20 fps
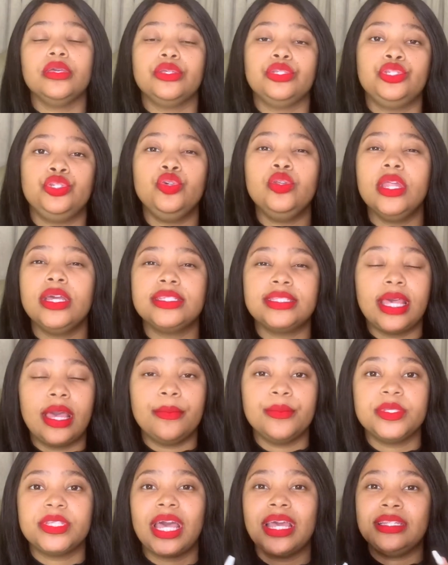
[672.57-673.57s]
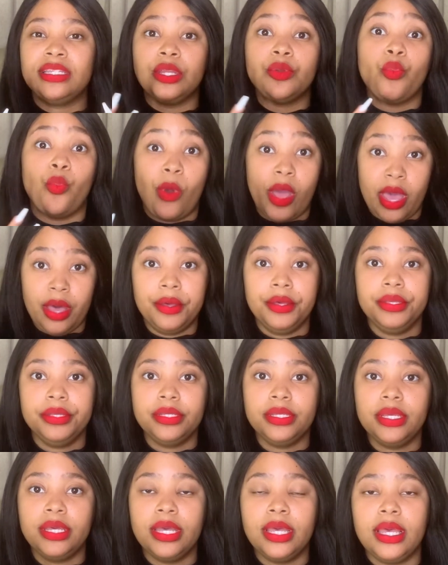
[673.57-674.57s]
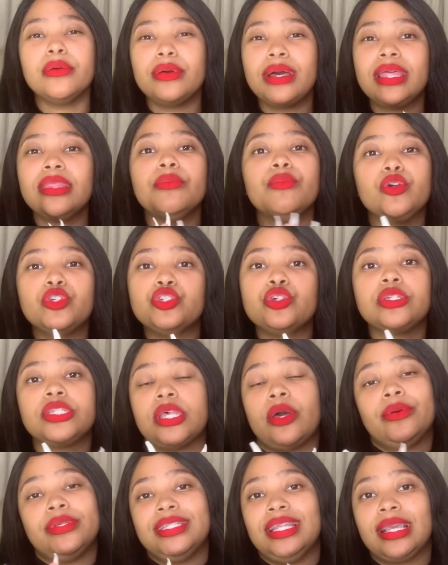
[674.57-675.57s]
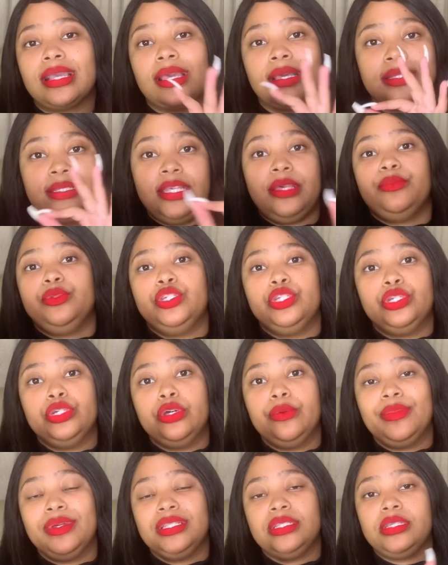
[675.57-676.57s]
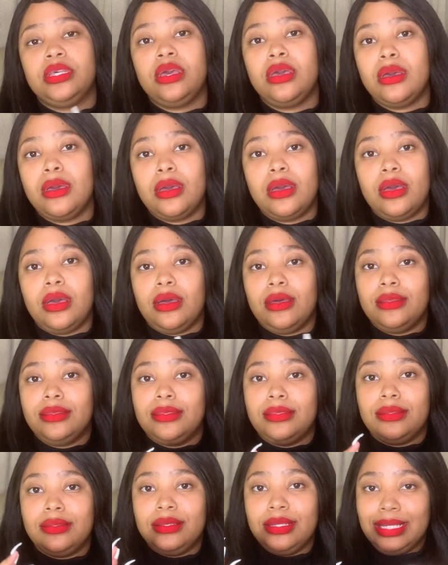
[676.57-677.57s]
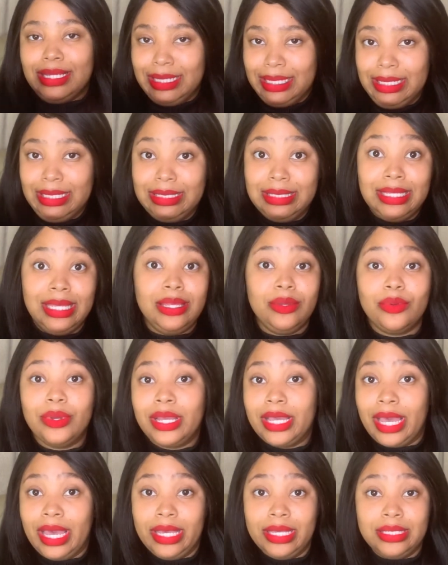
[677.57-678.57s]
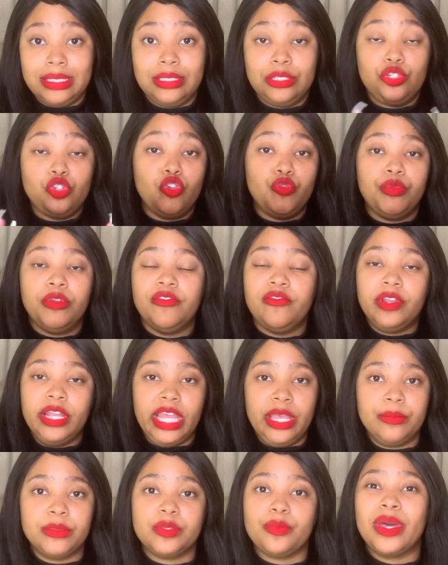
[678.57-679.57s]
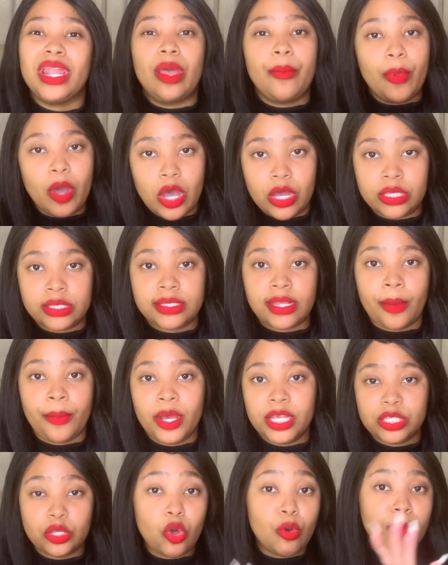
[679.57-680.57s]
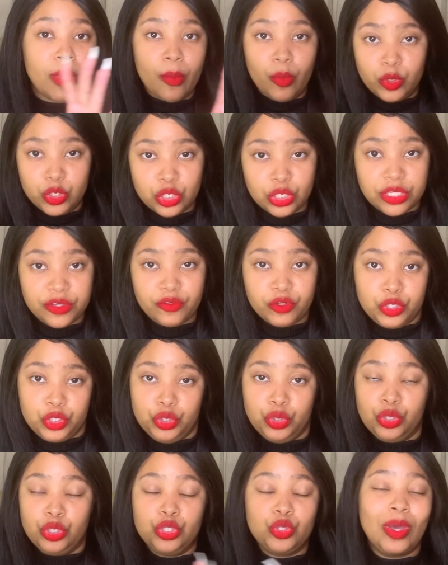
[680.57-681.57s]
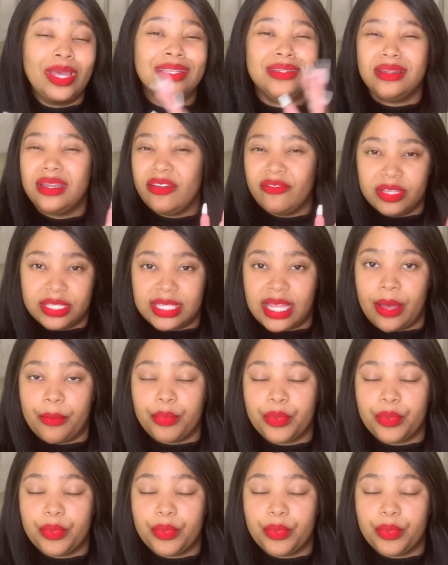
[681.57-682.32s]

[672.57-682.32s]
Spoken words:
June exams, I did well. Other modules, I was like exceptional, but hey, did it work, guys? Showed me flames, but I passed all my modules in June, so I didn't have a sub.